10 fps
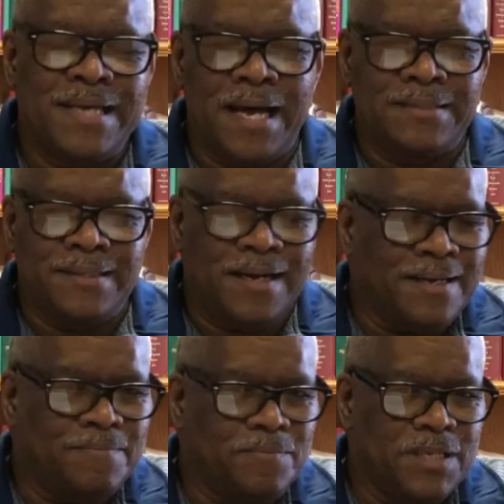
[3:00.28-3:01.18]
there's
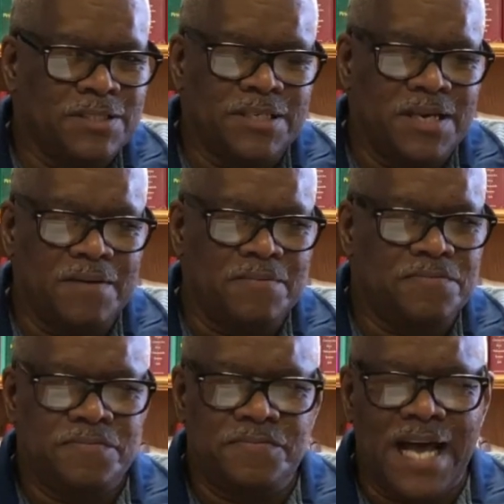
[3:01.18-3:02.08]
enough
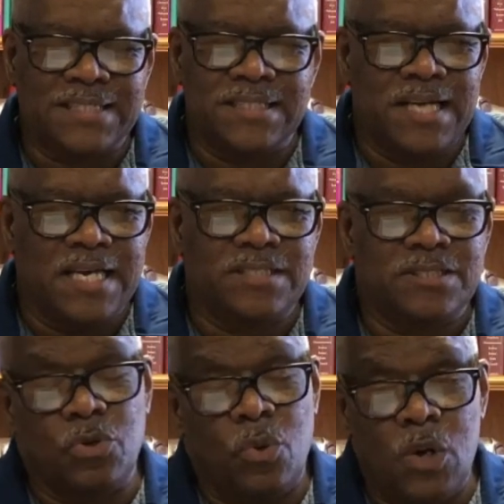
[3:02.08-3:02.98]
vaccinations, or will
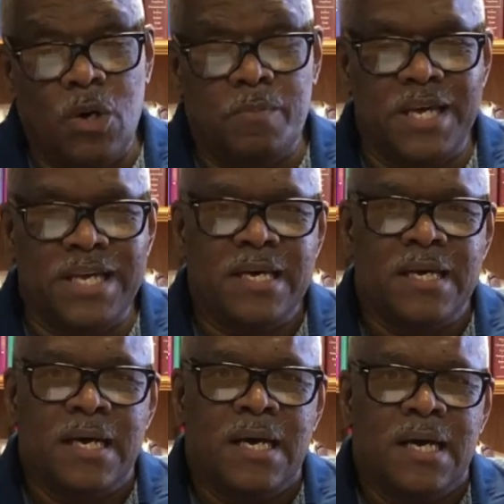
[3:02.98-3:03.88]
be,
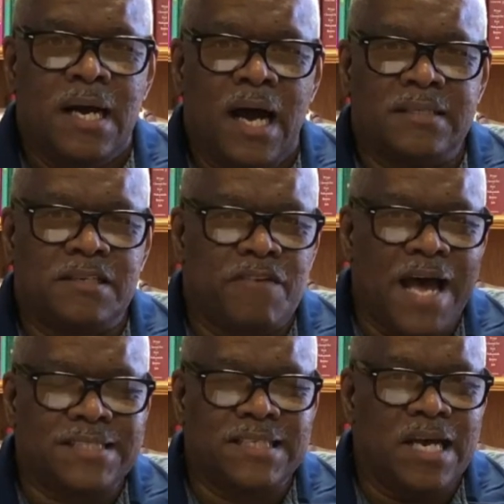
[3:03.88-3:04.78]
to vaccinate
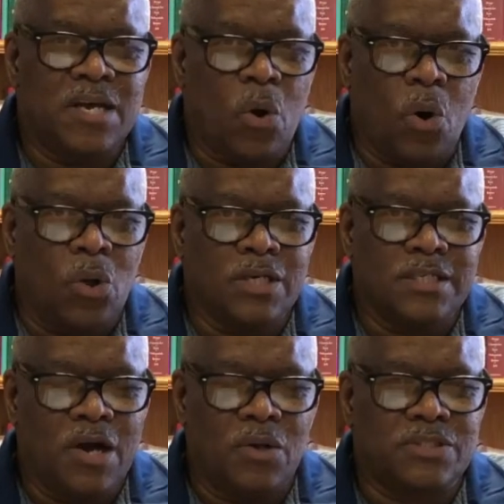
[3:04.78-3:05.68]
all adults in
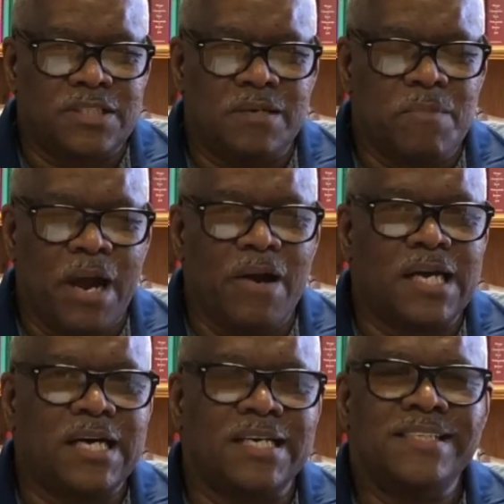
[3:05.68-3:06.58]
America.
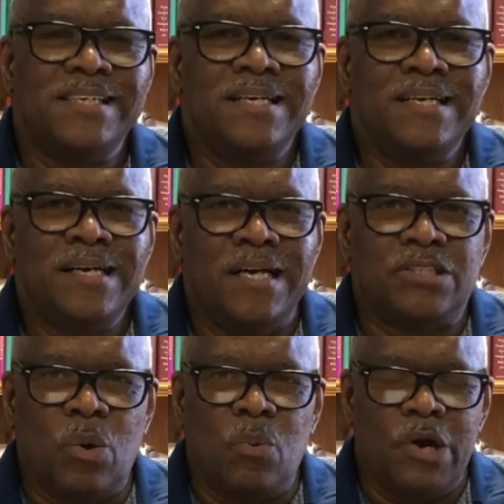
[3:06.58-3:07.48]
And so we're
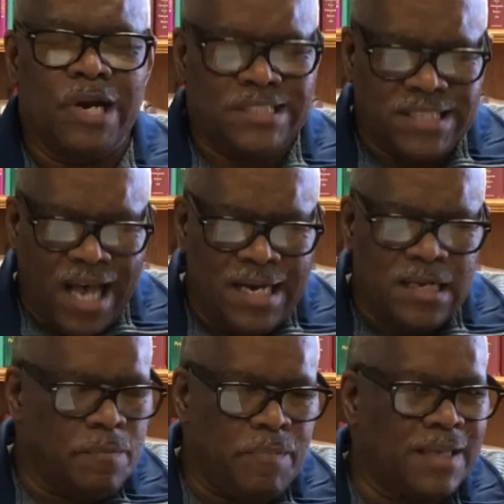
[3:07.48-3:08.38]
excited about
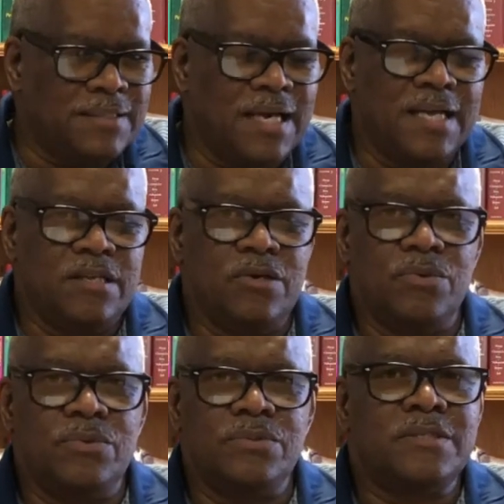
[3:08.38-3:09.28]
that news.
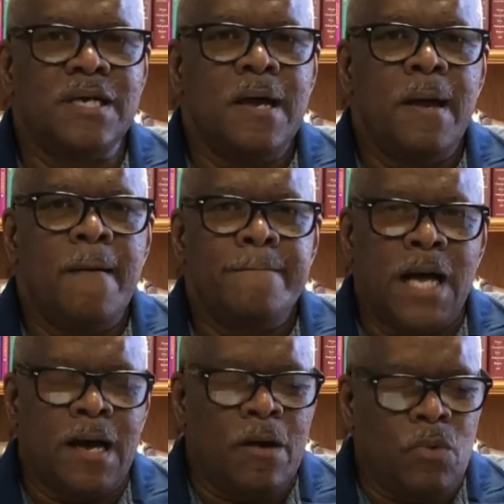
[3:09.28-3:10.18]
We're
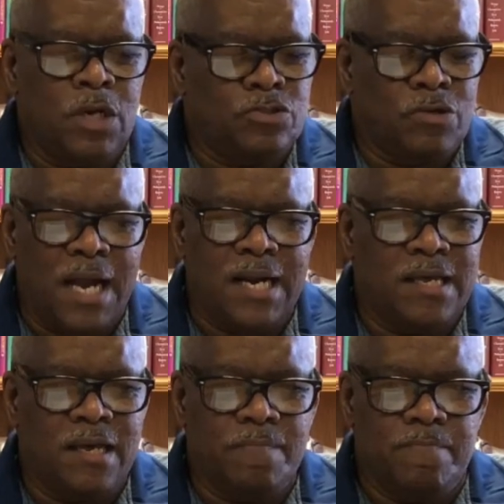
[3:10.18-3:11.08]
trying to get
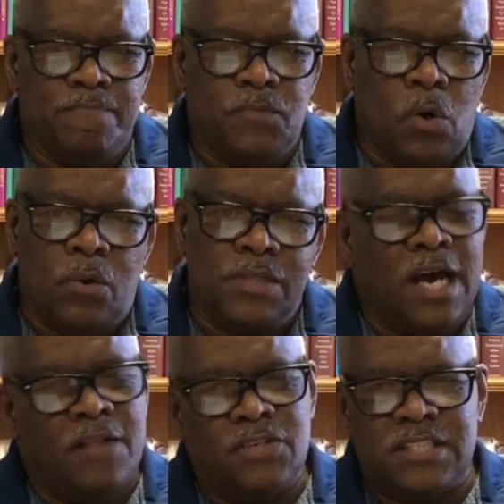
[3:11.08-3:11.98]
on the other side
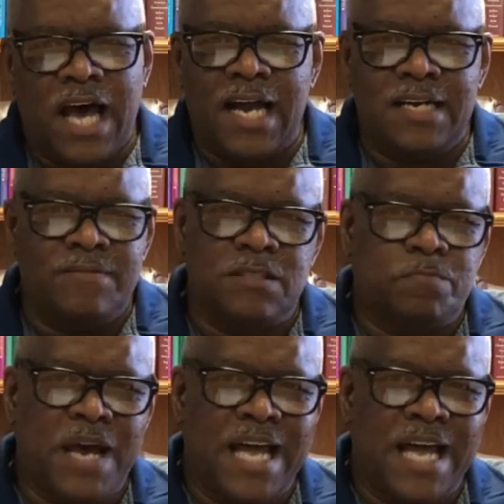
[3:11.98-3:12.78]
of this pandemic,